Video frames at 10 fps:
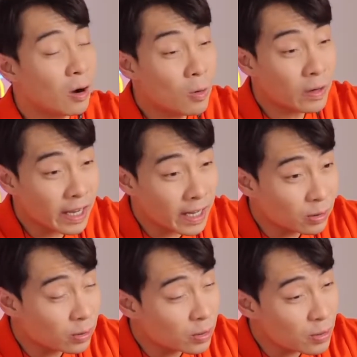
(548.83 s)
okay
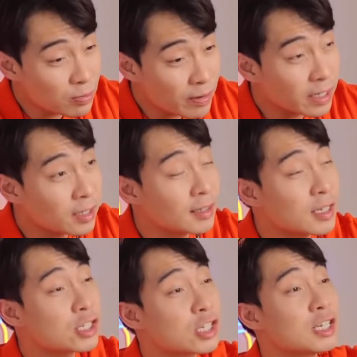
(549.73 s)
to use
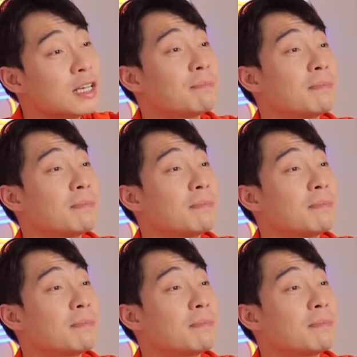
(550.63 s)
regular chili